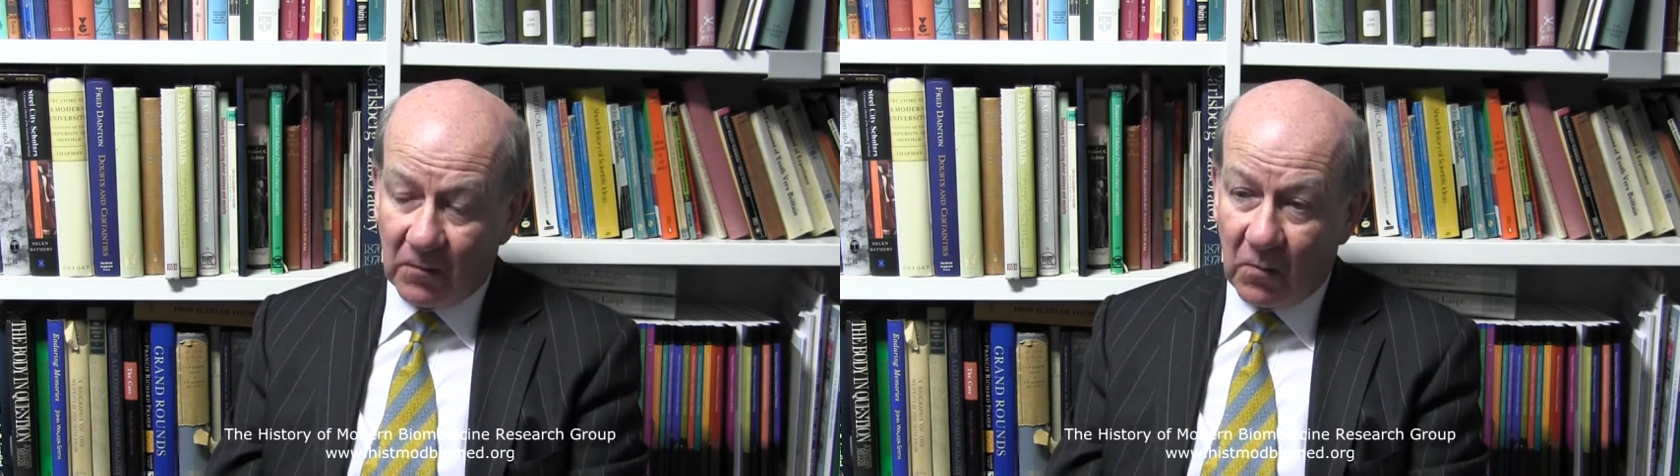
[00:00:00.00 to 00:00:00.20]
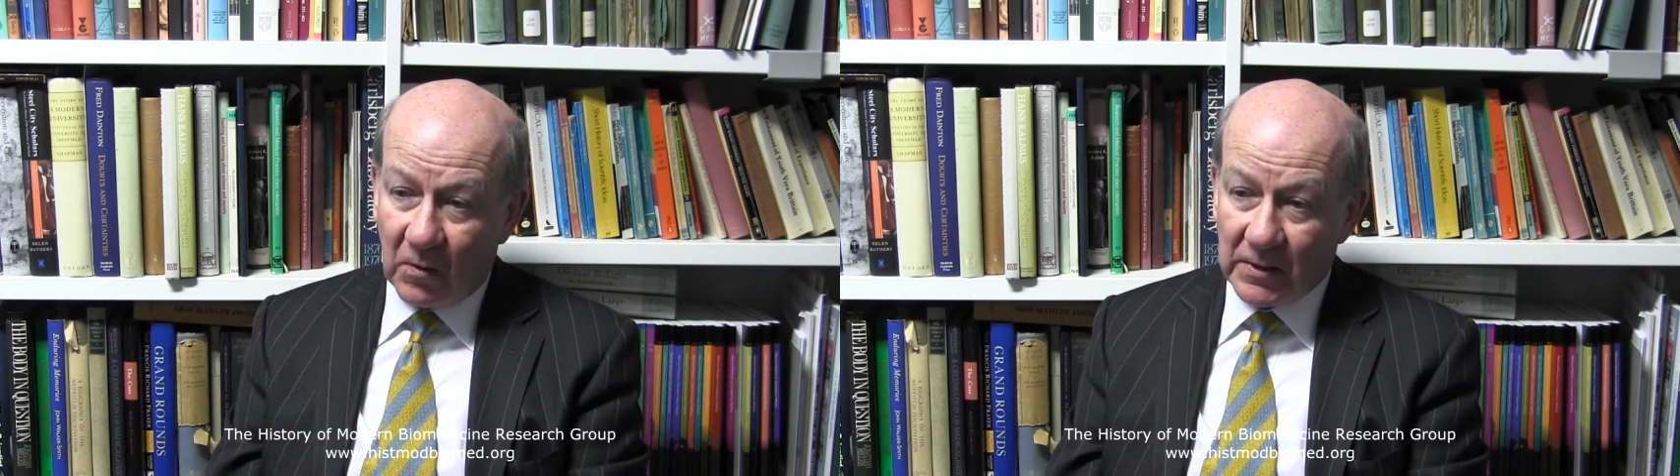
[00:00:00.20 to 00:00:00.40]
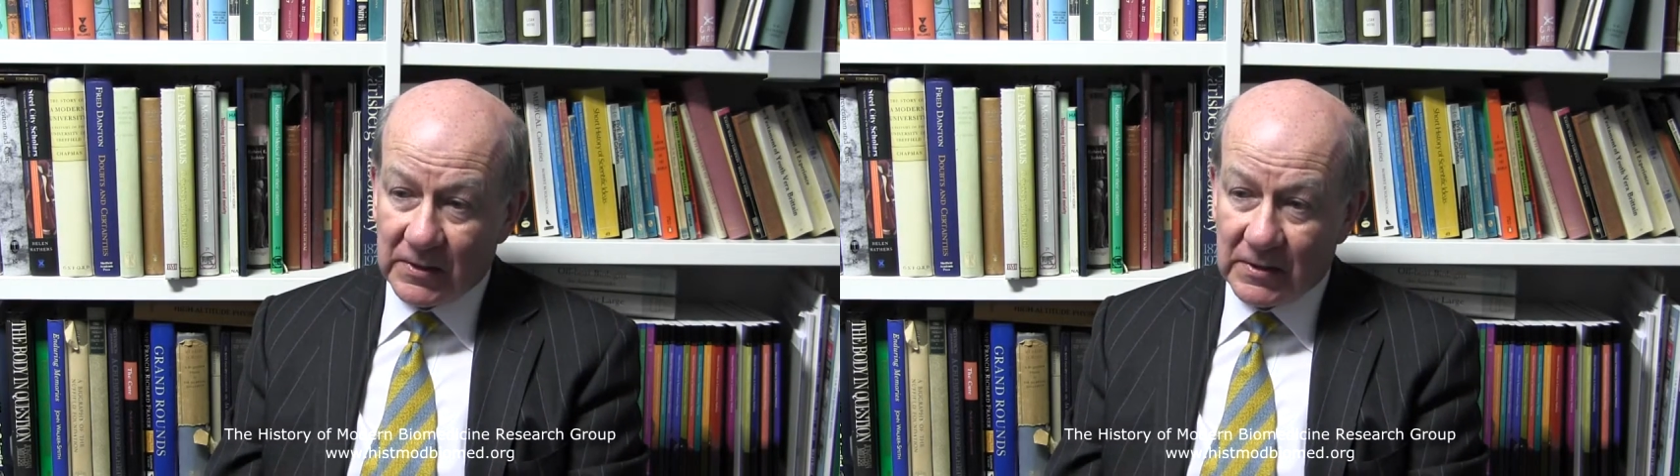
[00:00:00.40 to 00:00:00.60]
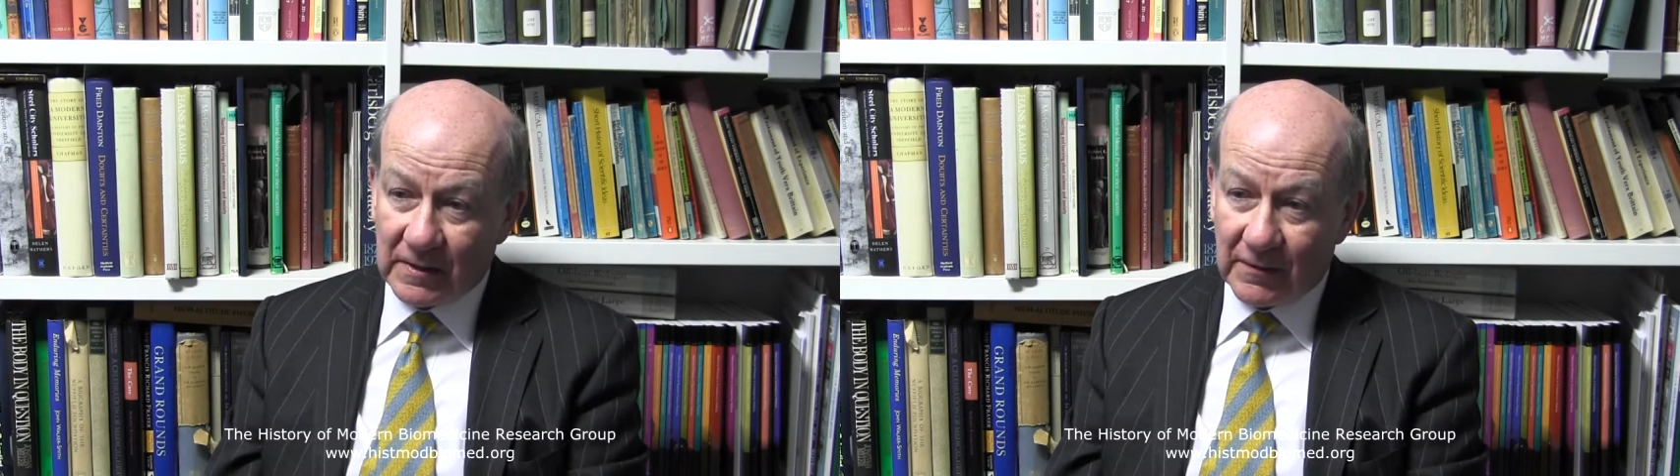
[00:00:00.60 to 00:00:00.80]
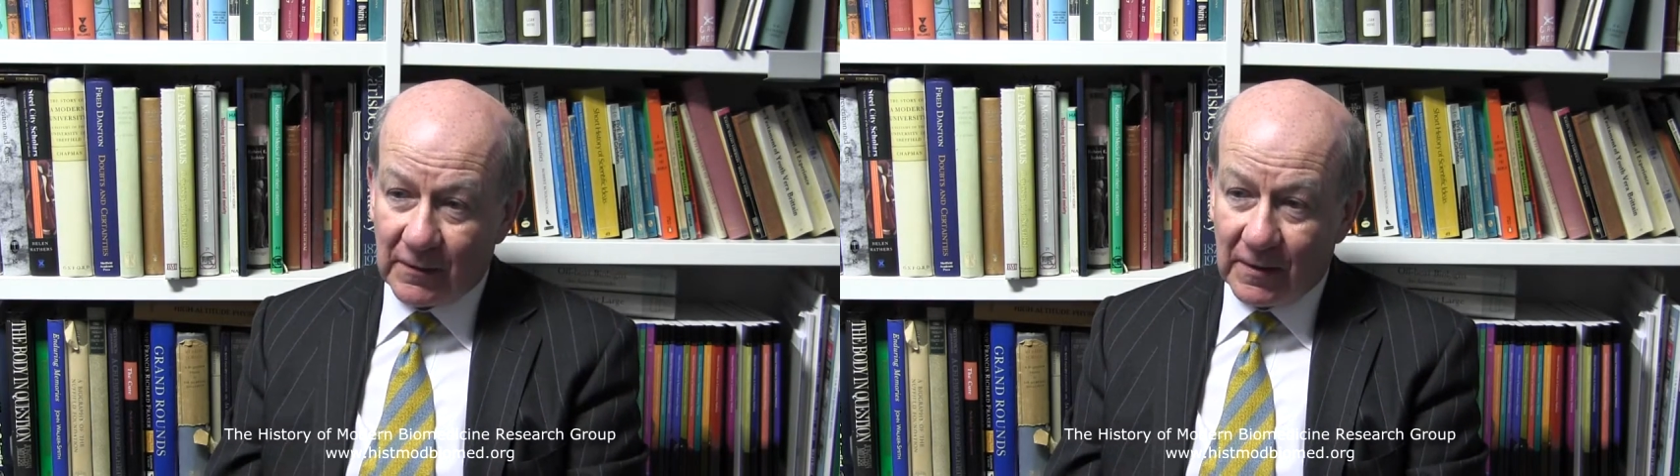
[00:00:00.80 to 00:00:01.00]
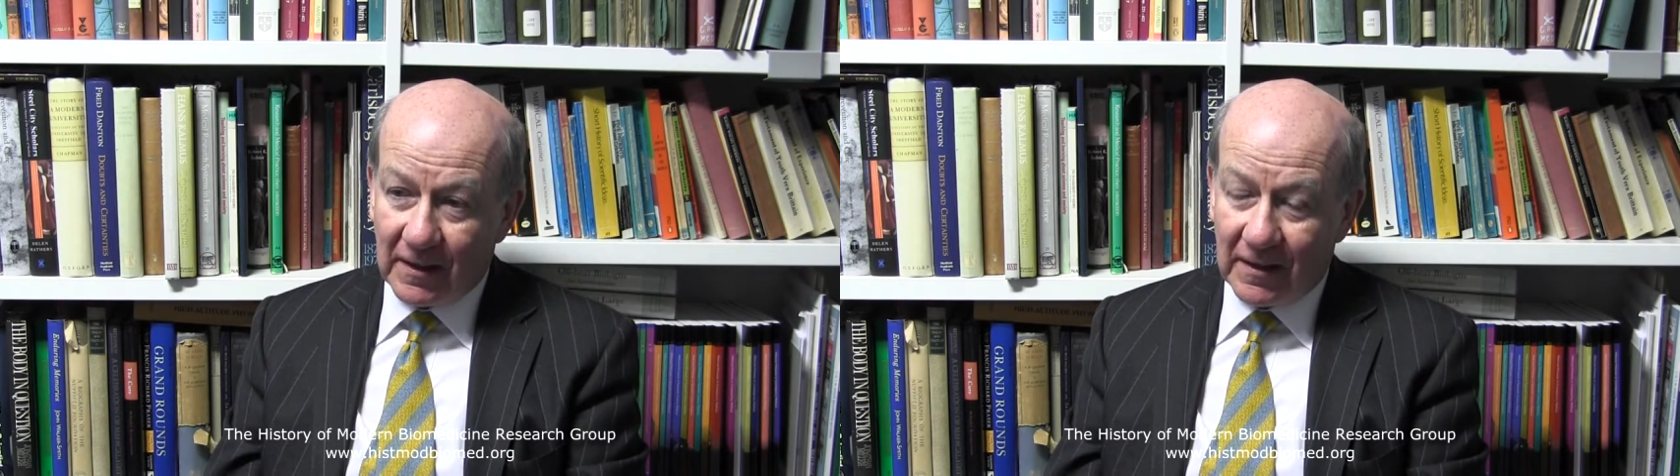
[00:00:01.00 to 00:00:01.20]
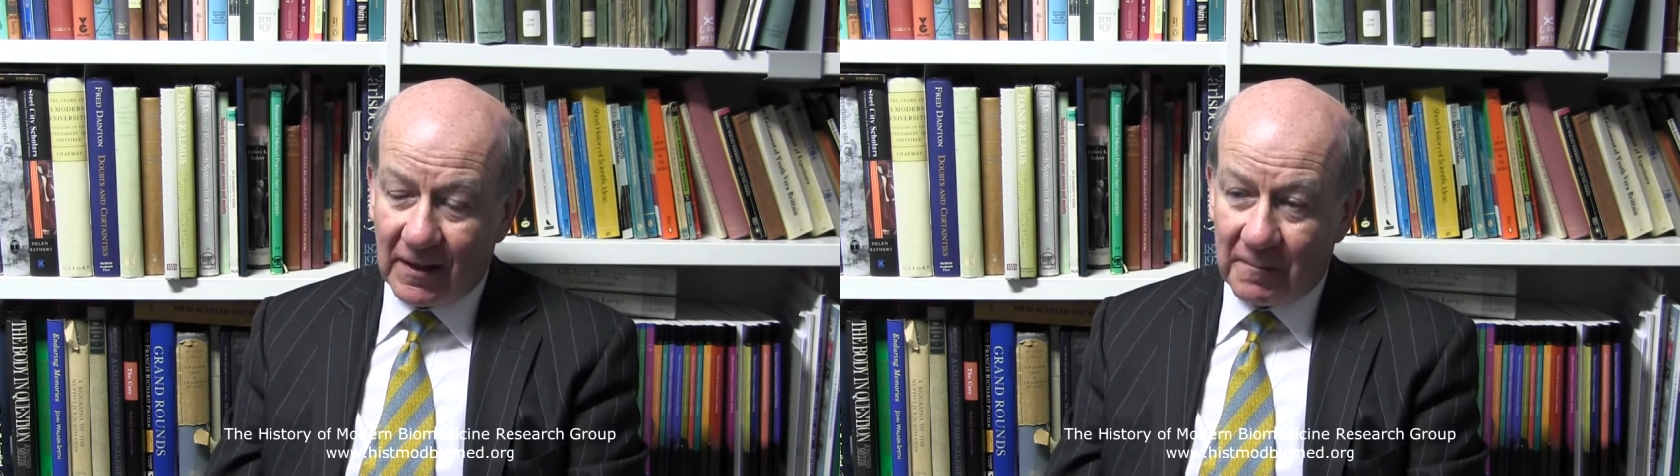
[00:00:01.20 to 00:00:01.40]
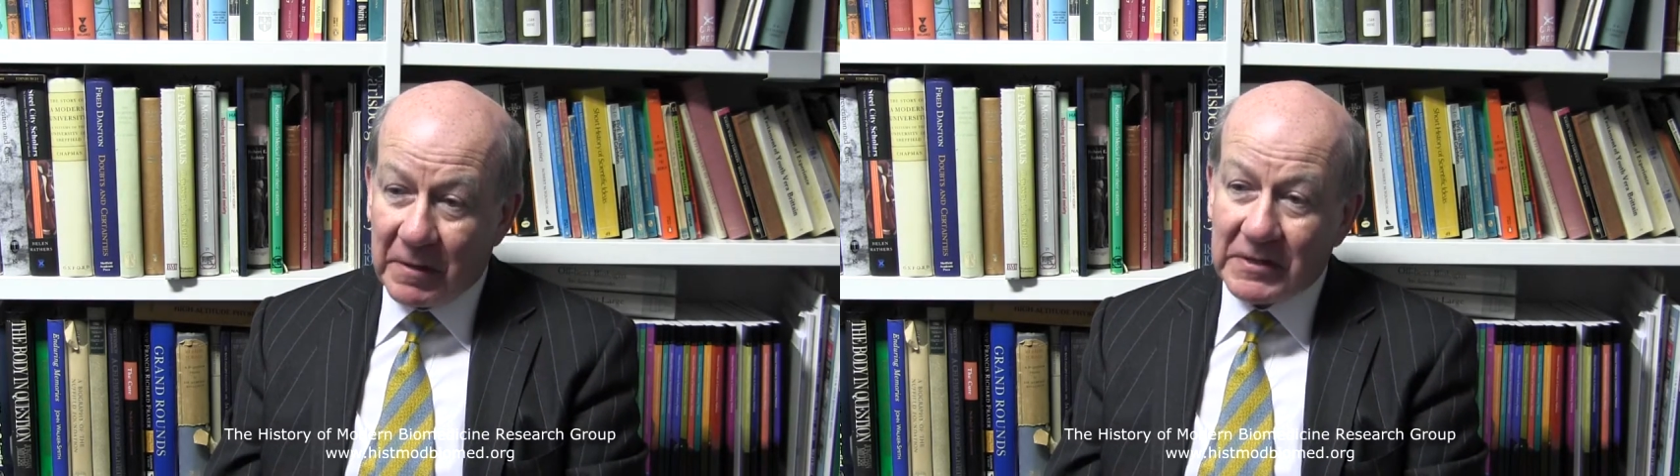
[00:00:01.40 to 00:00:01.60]
was
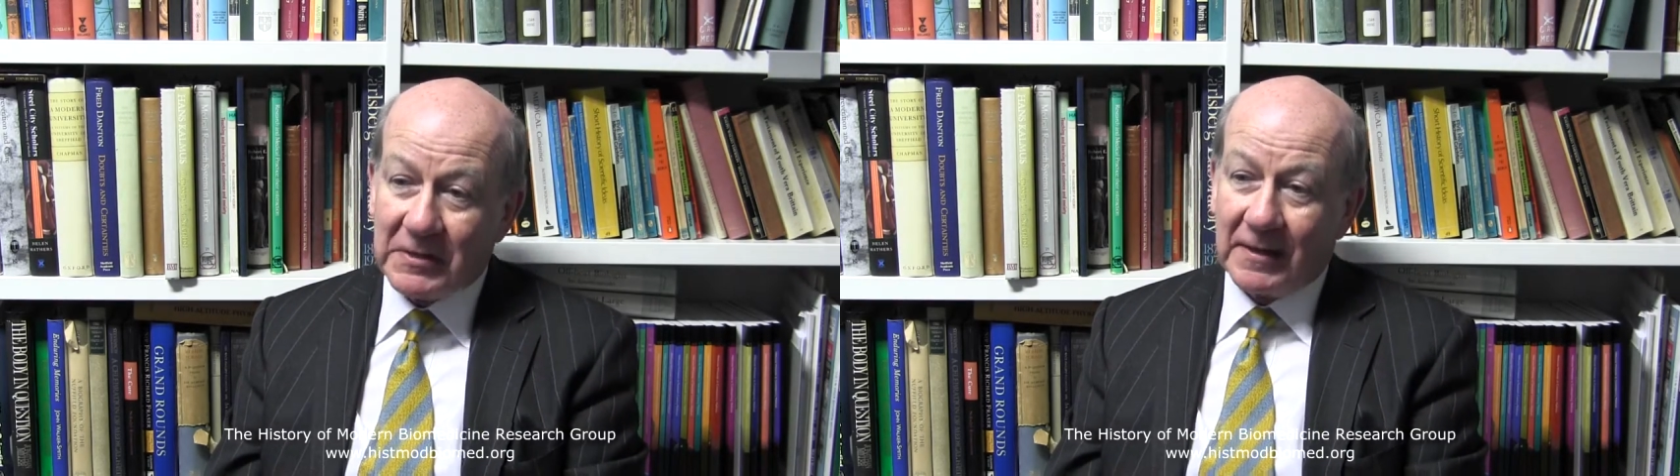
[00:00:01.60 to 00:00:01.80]
a bit